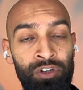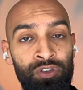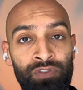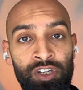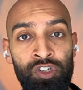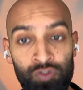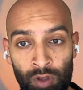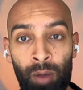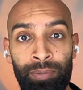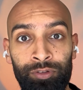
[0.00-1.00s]
new features,
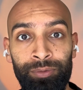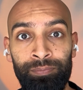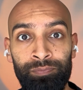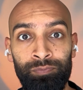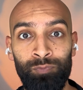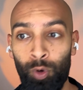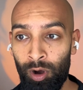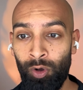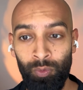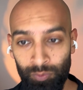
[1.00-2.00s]
I'll build them,
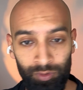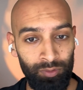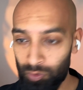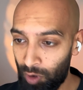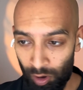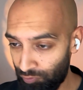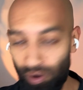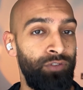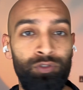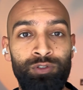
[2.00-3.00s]
or I'll
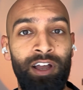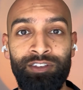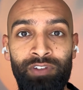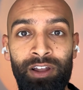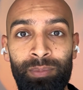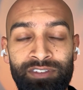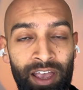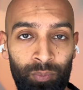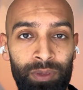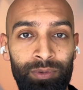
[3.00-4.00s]
find a full stack developer to
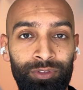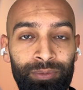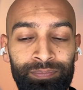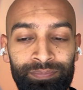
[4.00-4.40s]
help me build them.